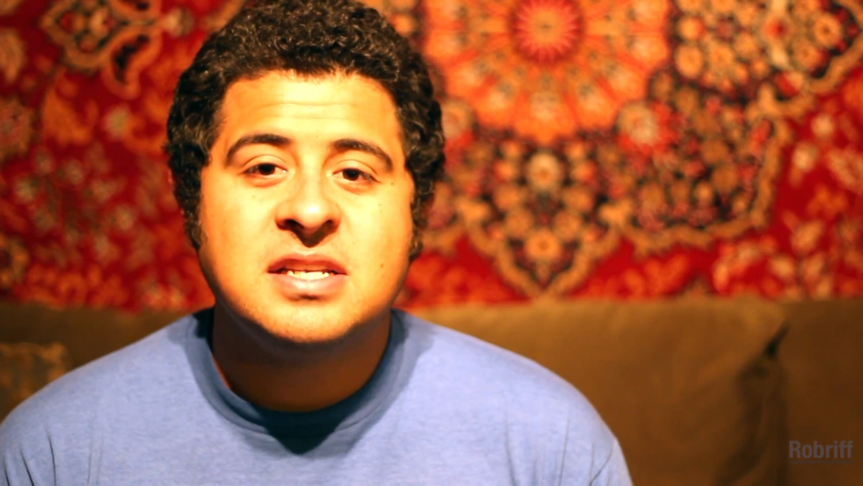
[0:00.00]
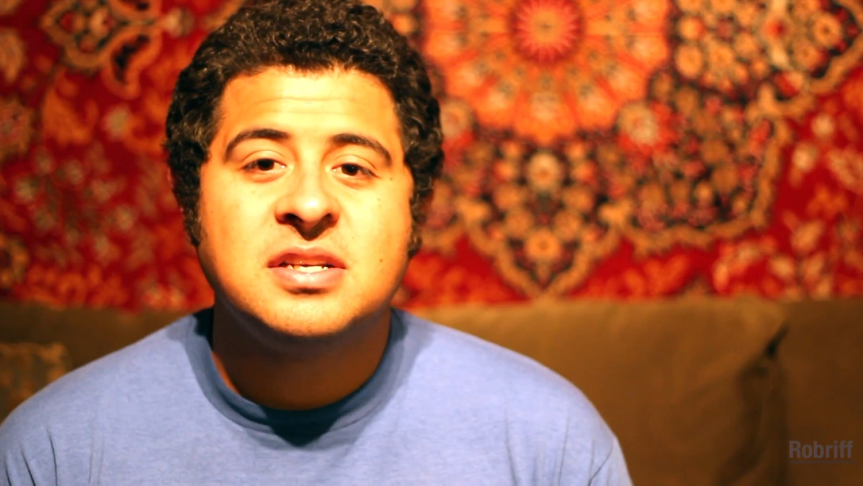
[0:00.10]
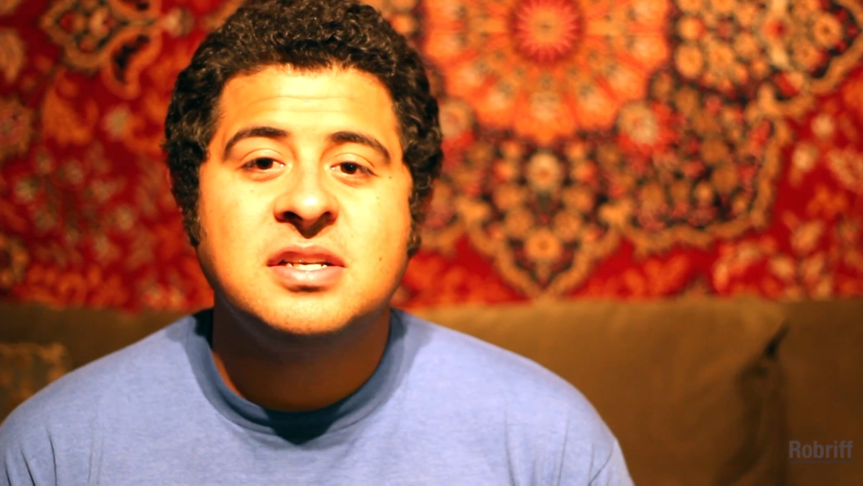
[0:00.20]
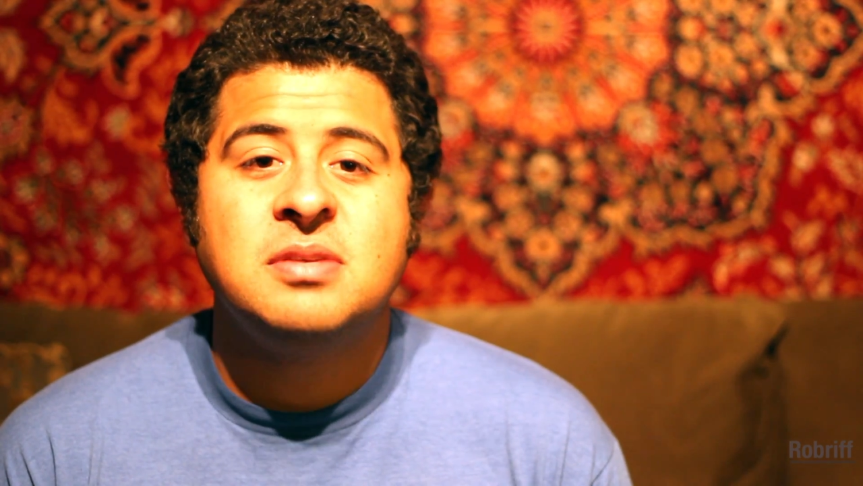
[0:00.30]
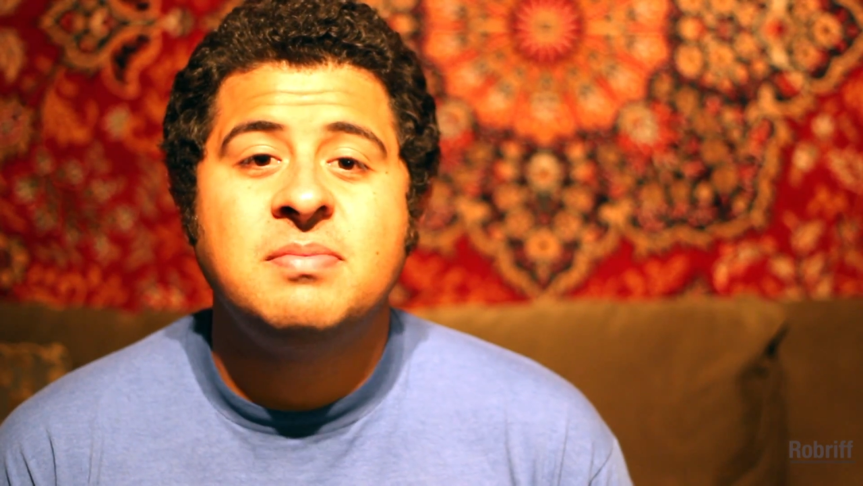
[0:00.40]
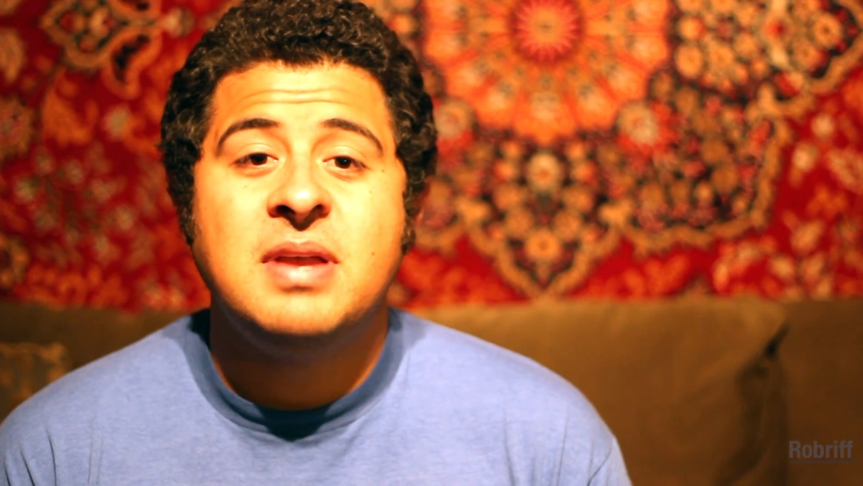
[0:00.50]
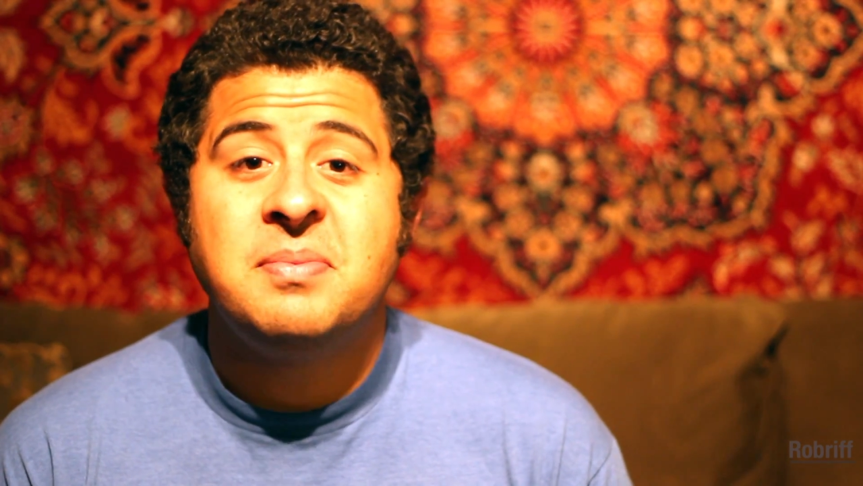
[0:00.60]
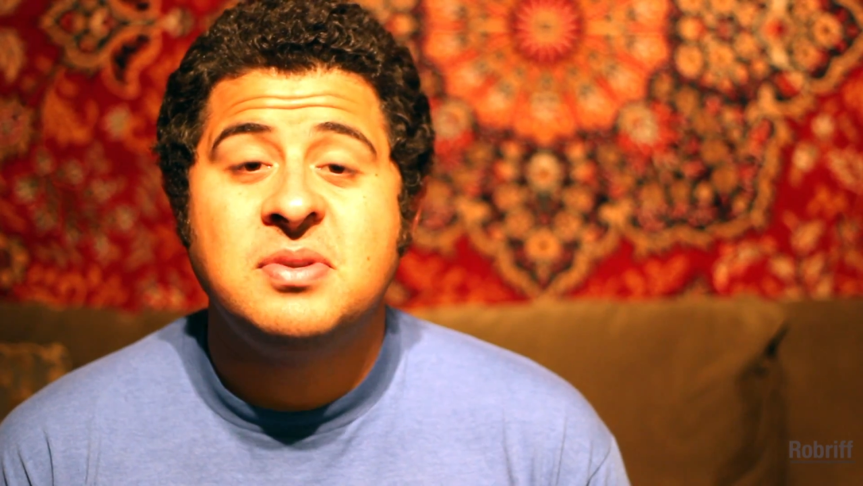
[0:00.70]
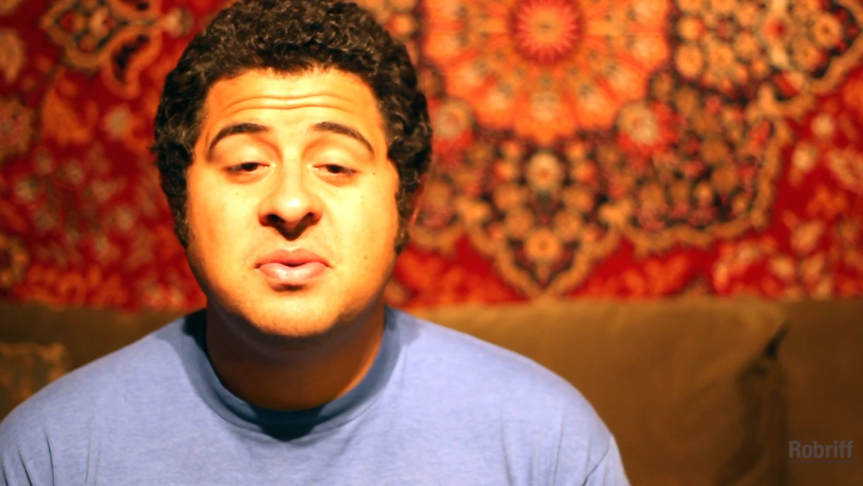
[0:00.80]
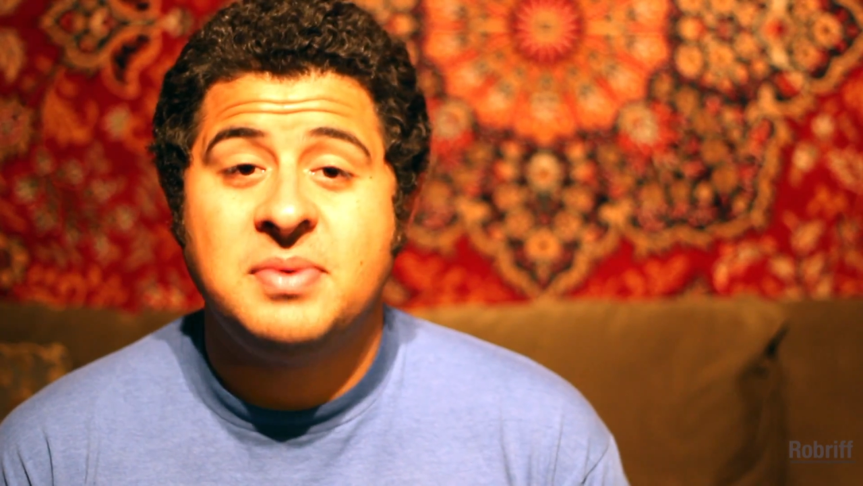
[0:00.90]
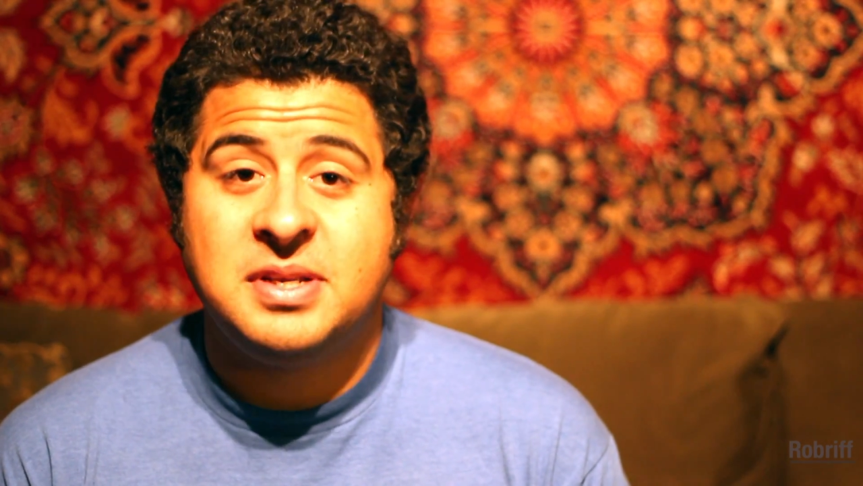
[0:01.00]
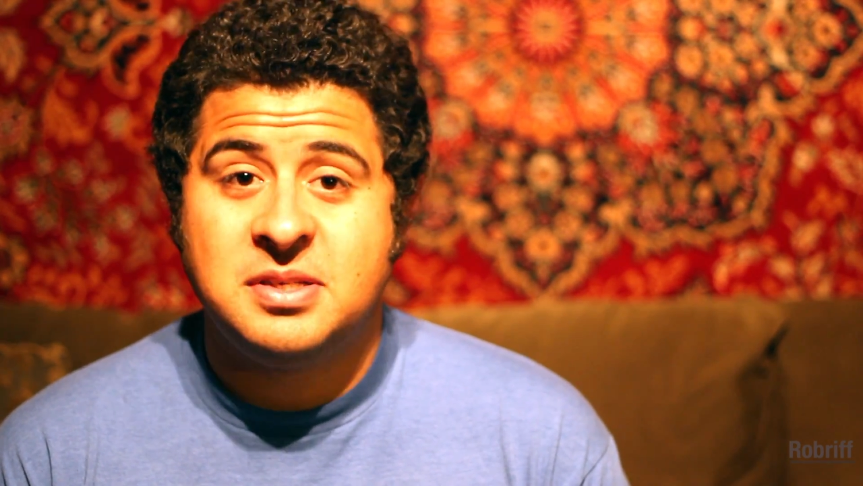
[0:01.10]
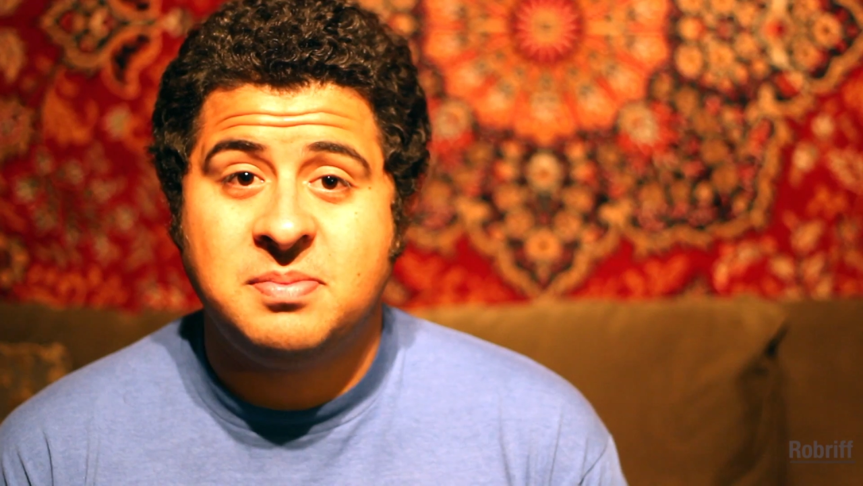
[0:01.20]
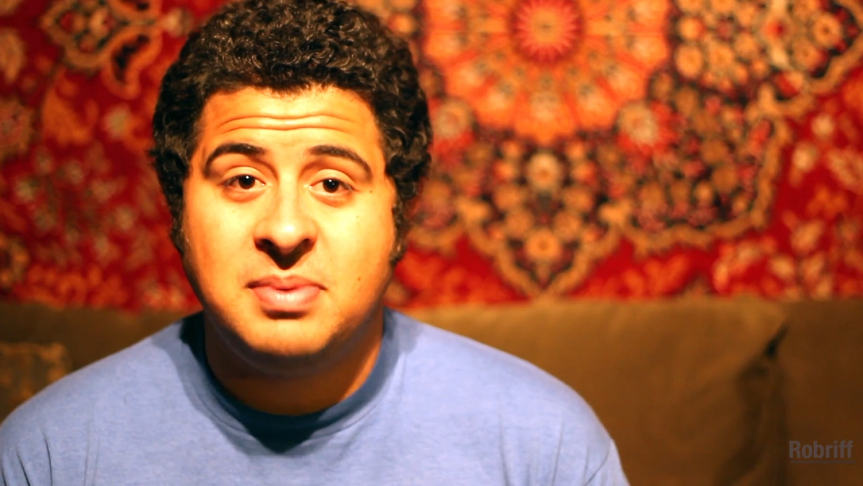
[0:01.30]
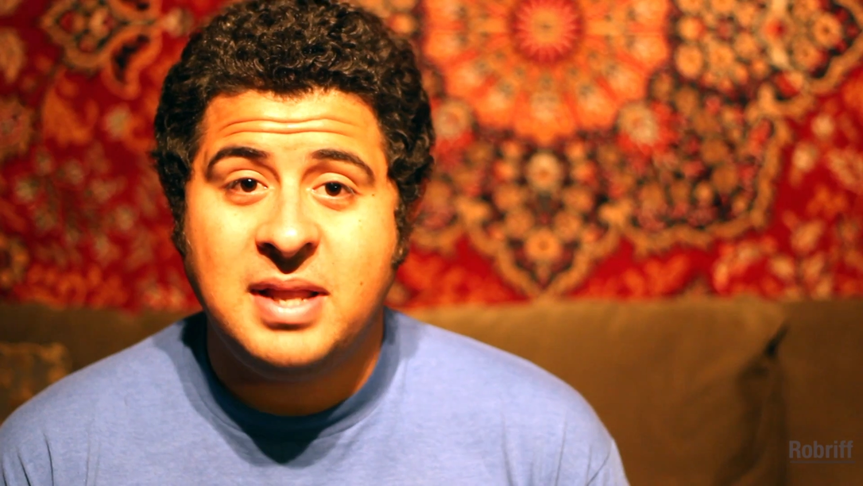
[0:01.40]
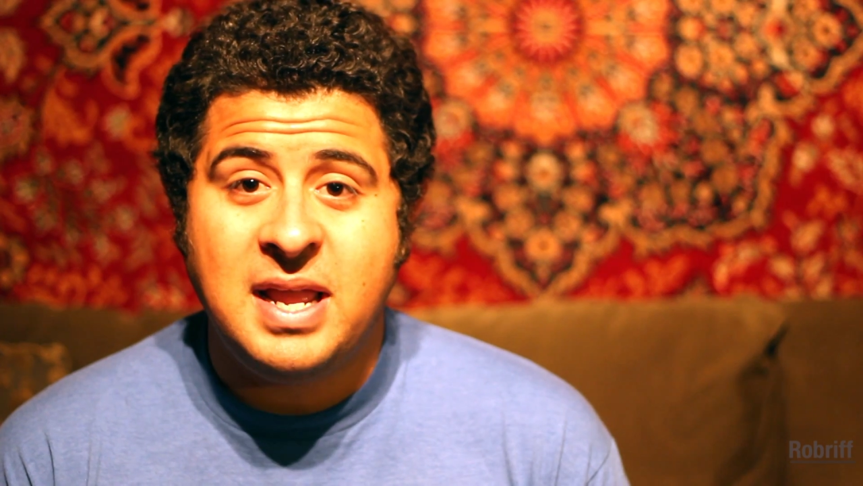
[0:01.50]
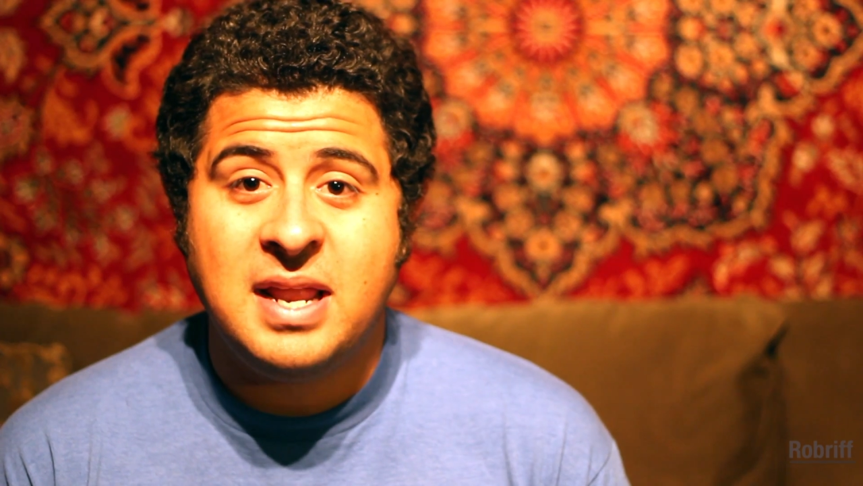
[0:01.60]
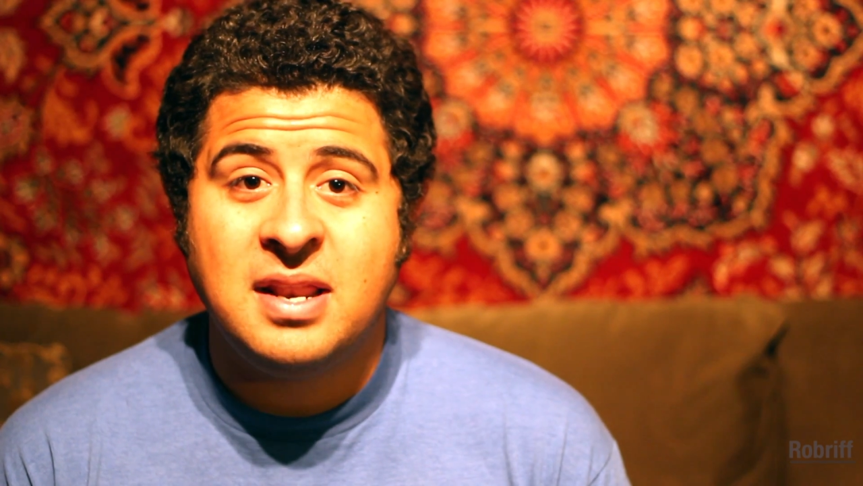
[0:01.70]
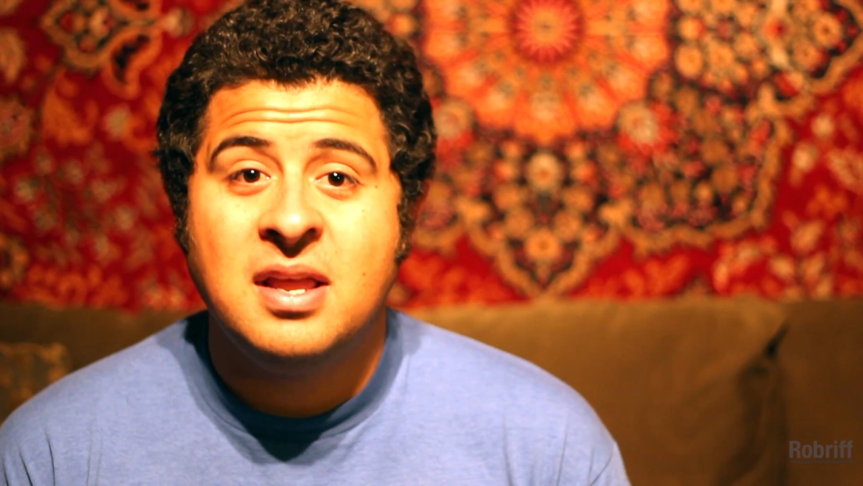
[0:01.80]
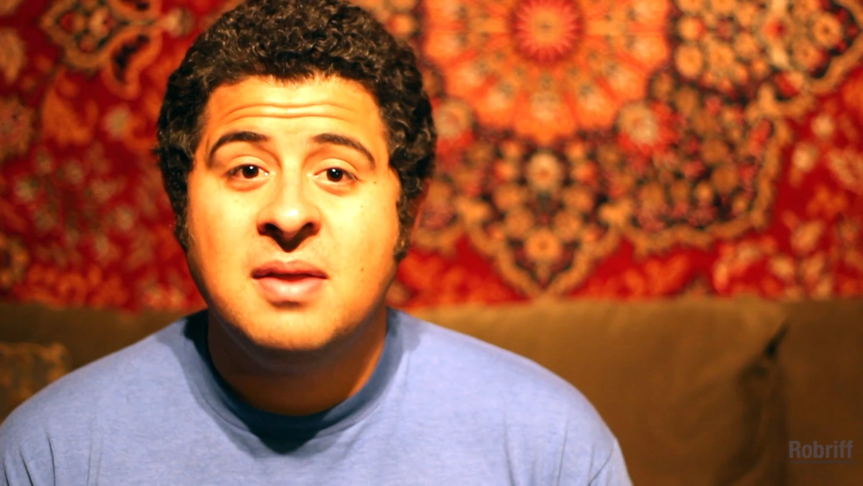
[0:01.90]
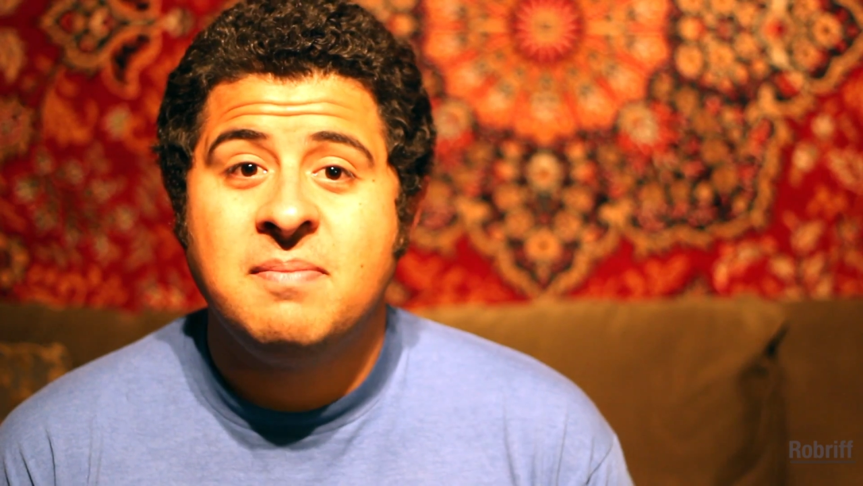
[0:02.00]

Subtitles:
It's good to be able to explain,